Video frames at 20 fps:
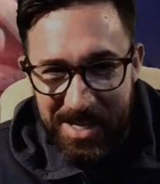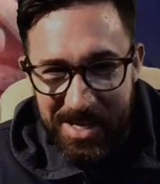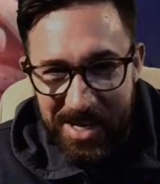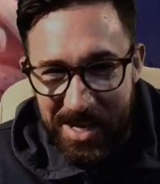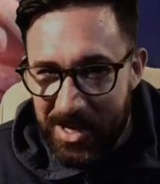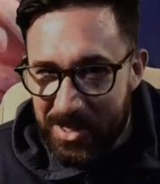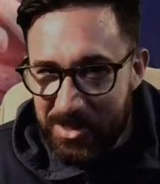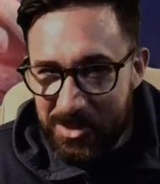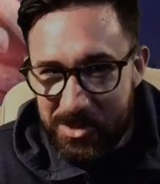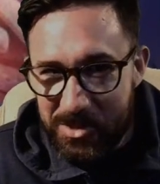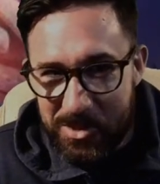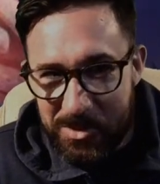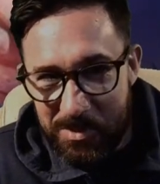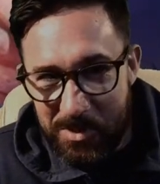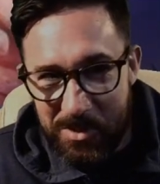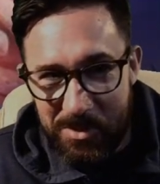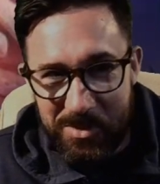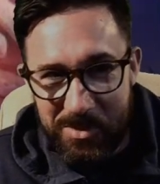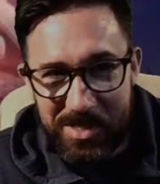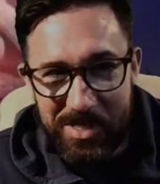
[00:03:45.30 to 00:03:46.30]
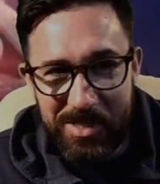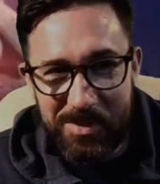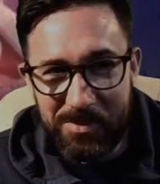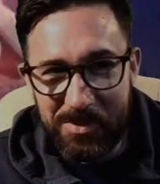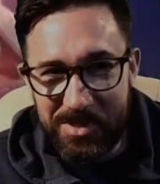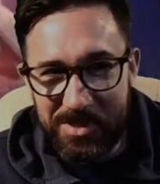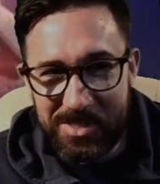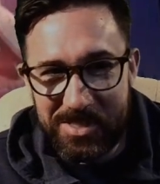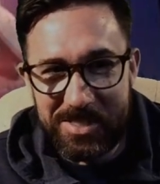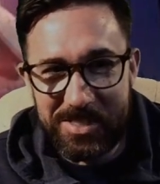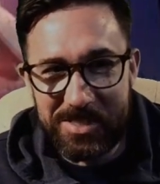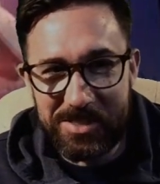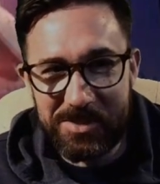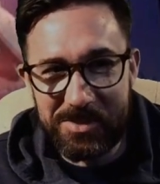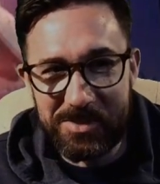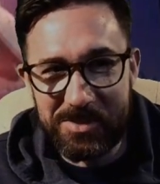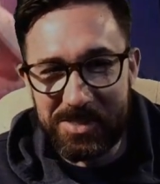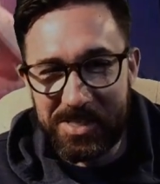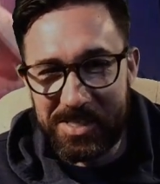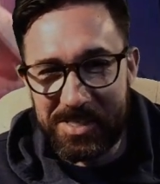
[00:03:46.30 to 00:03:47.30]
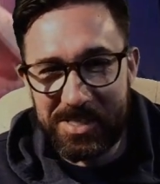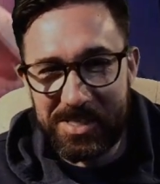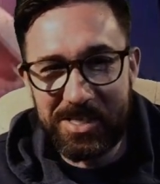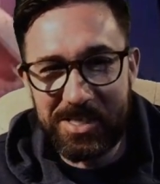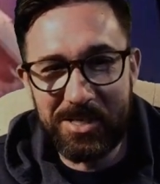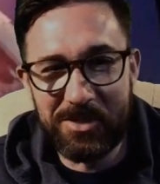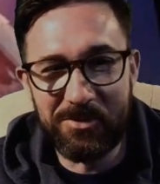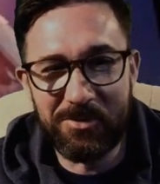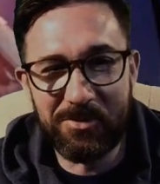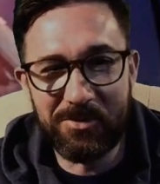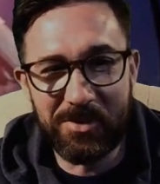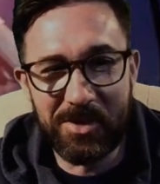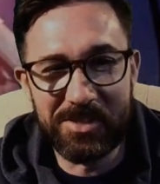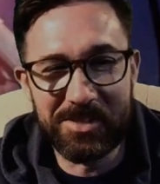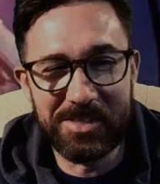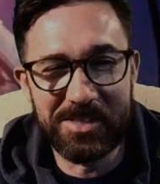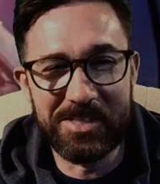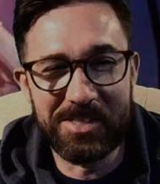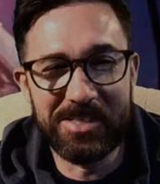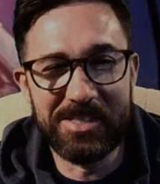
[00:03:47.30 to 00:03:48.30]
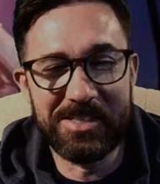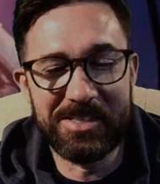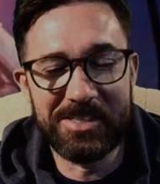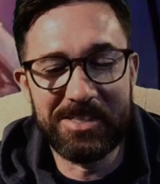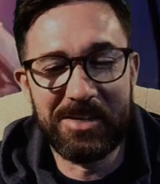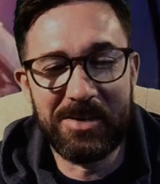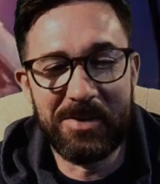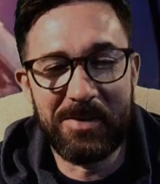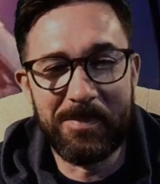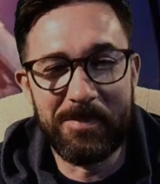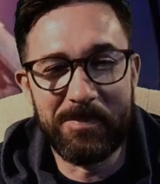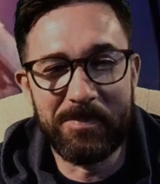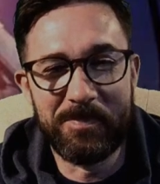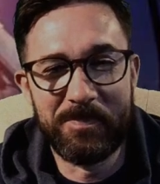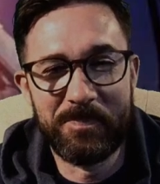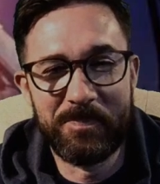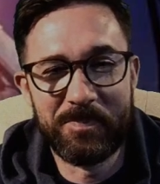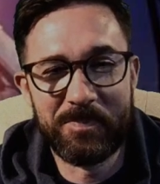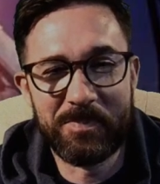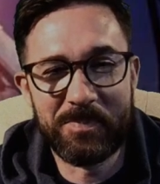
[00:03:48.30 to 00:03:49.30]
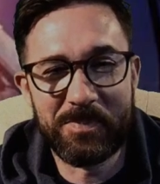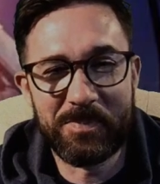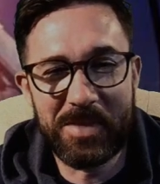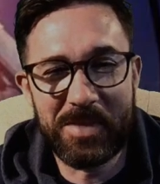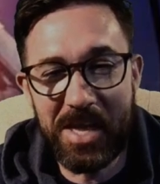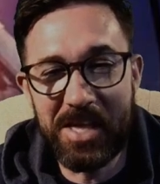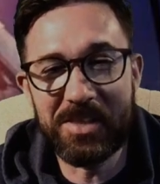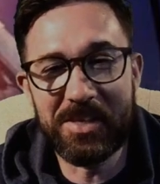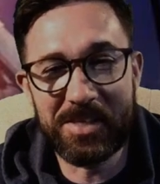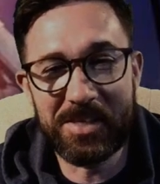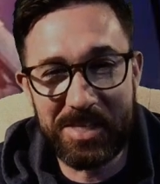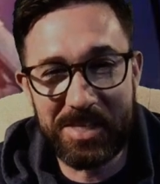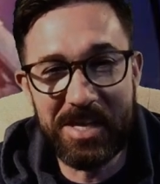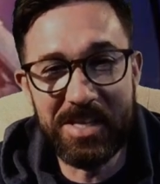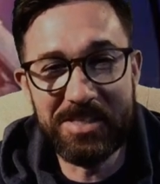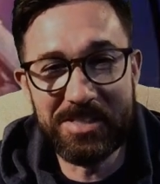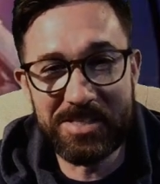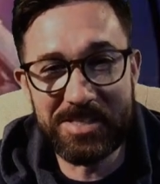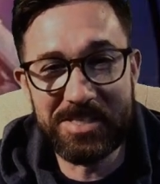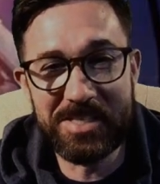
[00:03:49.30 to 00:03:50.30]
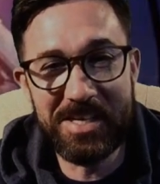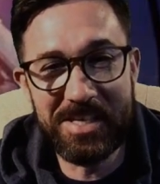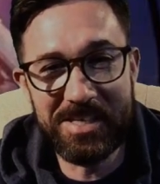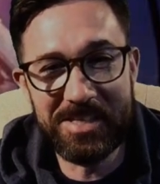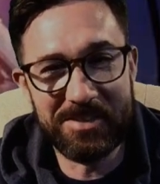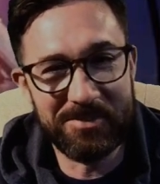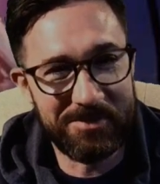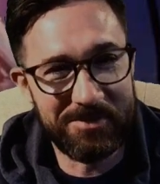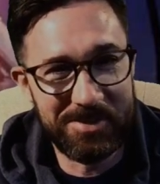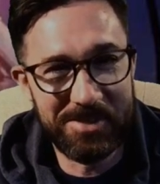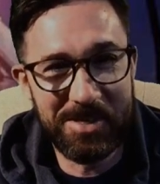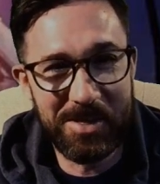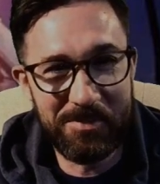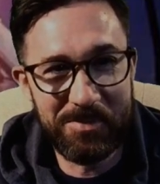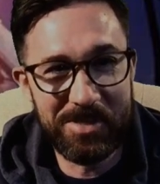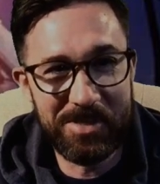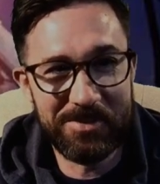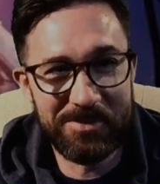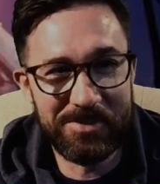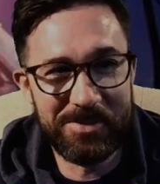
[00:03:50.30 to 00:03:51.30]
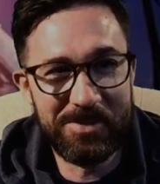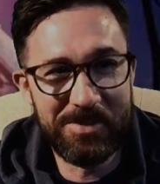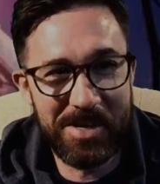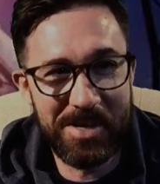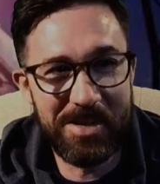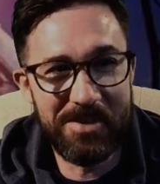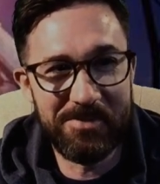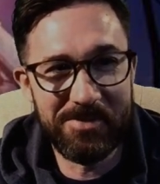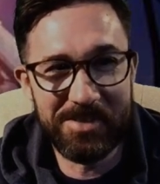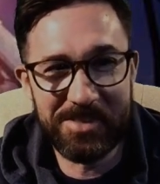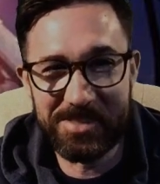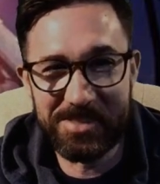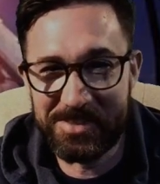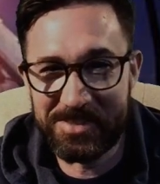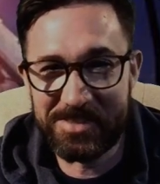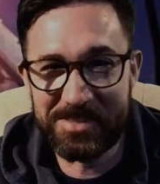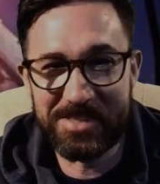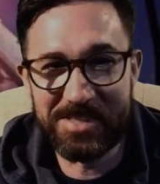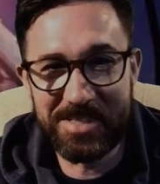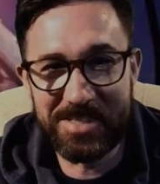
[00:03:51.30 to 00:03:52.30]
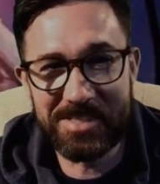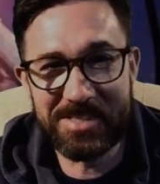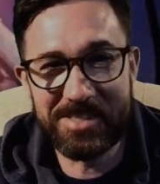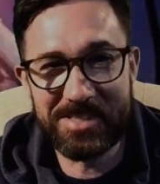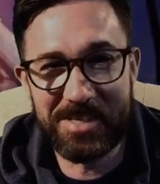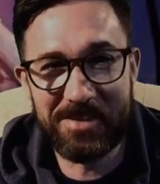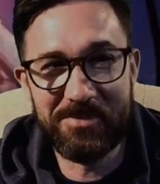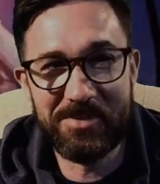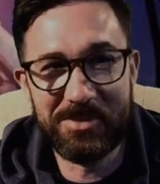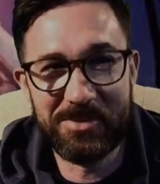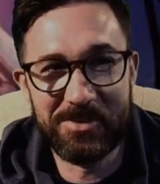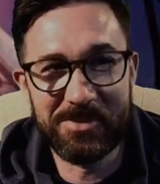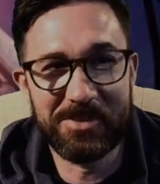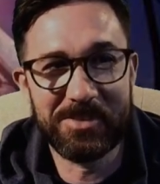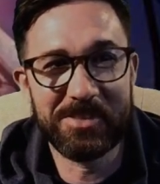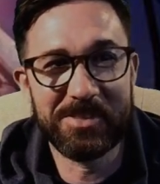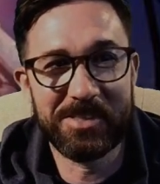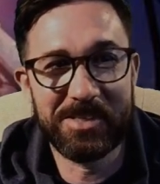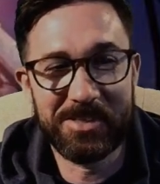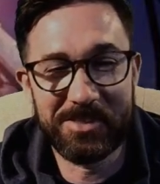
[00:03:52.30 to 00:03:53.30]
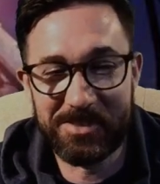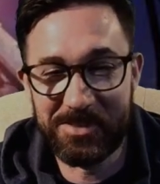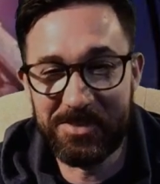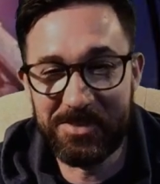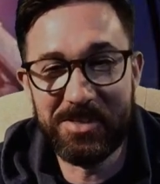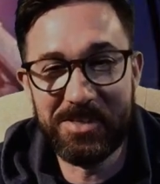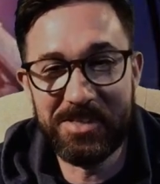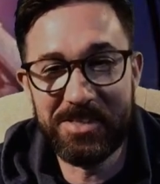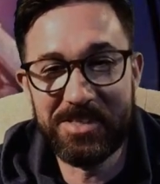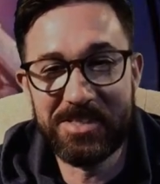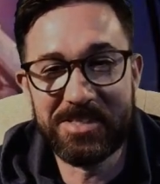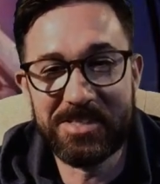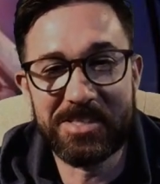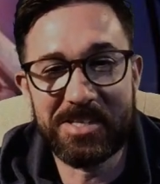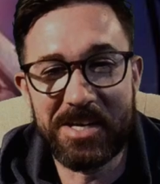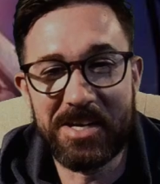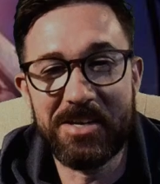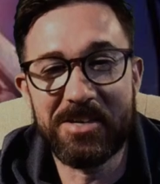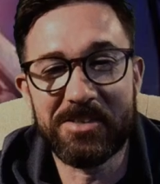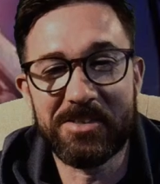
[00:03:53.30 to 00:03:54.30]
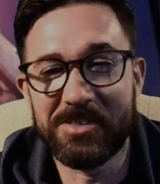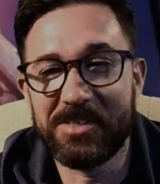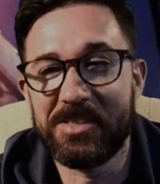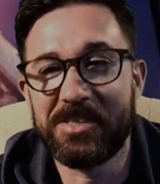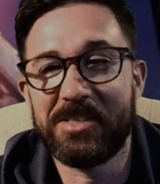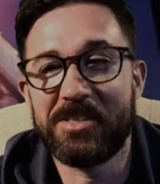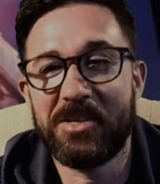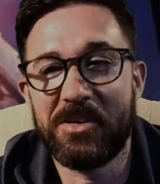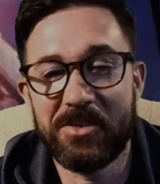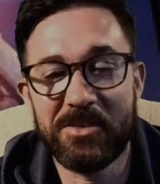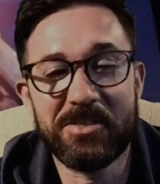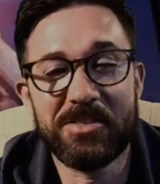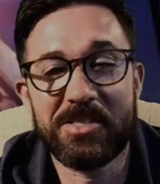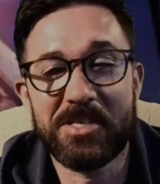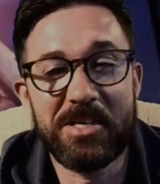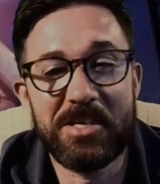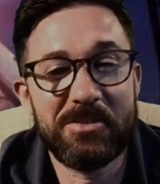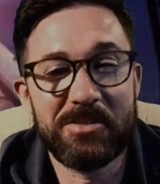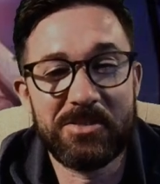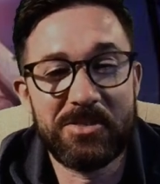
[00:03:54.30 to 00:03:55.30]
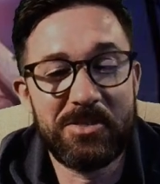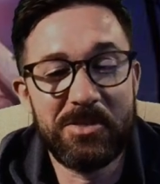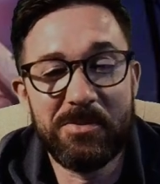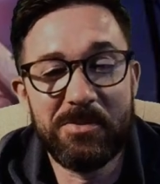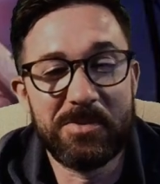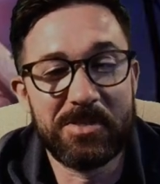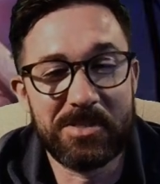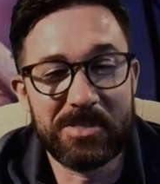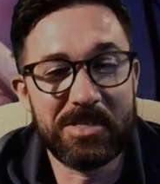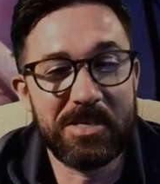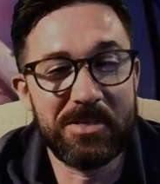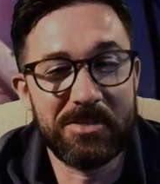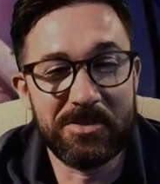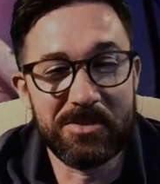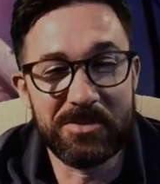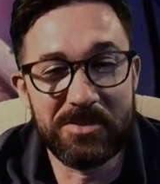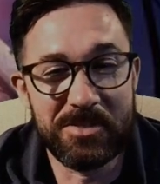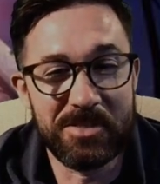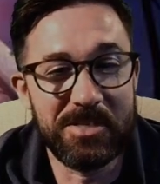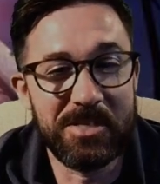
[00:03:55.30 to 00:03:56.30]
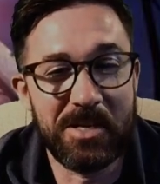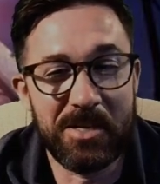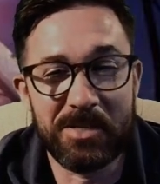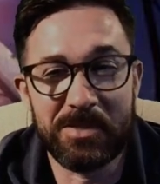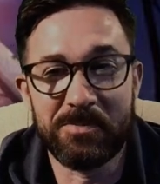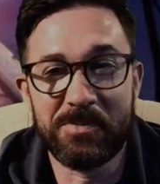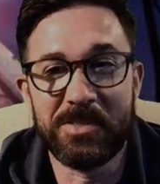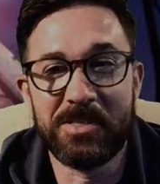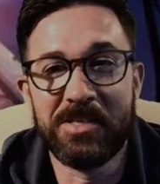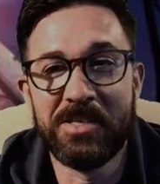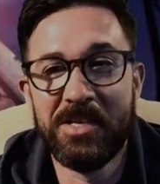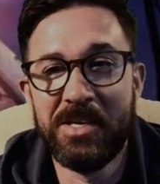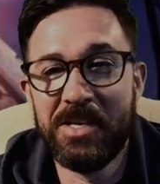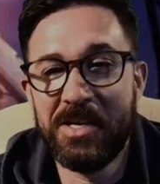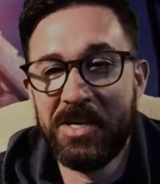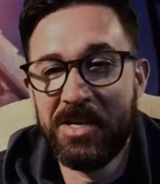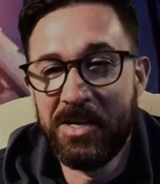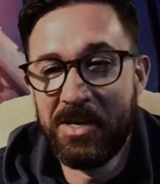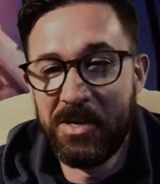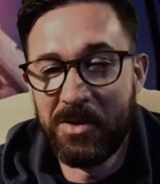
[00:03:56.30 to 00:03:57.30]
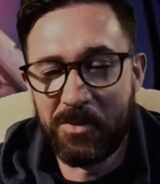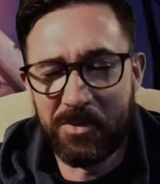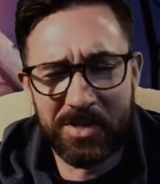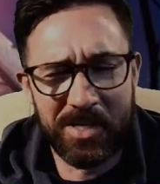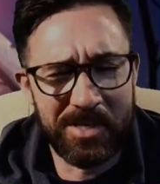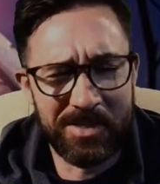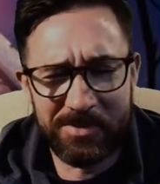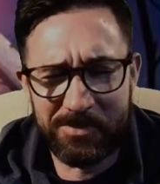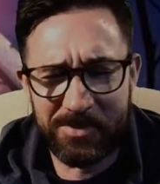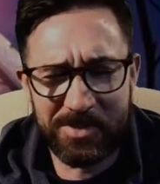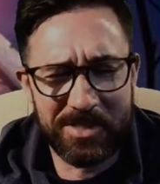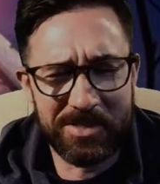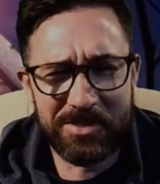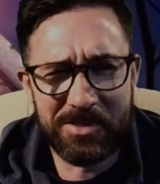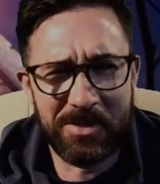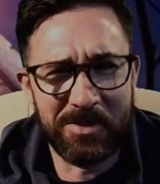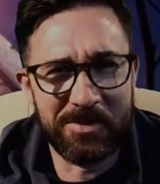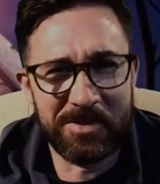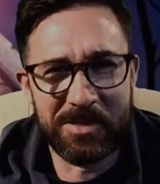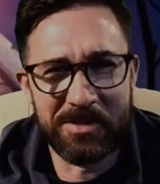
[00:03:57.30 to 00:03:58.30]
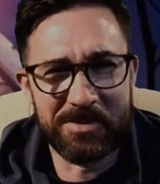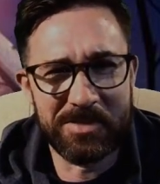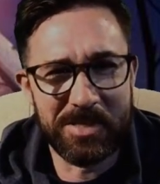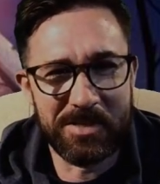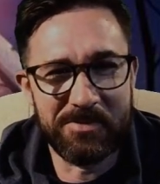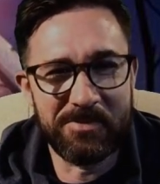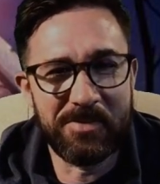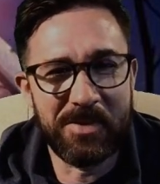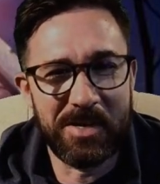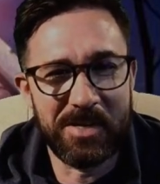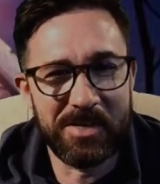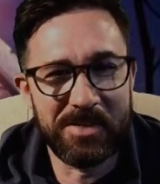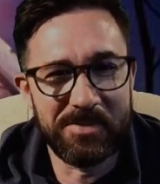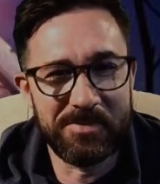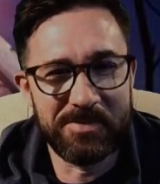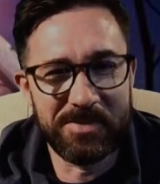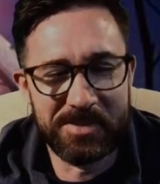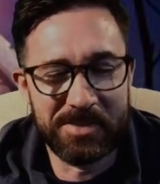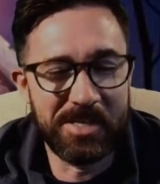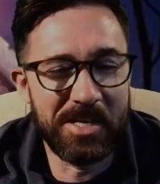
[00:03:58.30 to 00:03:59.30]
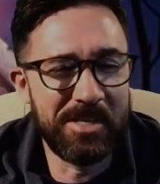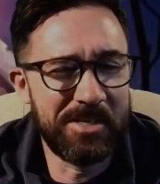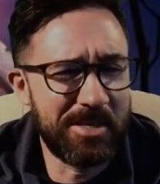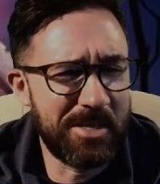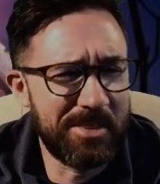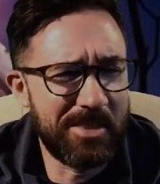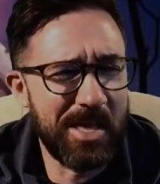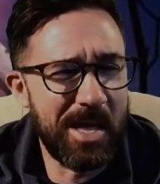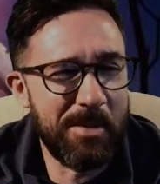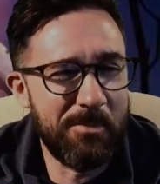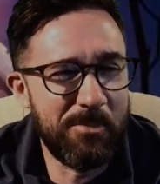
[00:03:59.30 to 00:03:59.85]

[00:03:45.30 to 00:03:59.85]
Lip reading: kind of spooky but still like kid friendly. And yeah, like the end scene, if you have like a 6-7-year-old in there, they're gonna get scared. Like Ernest Scared Stupid scared the shit out of me when I saw it when I was like 5. And that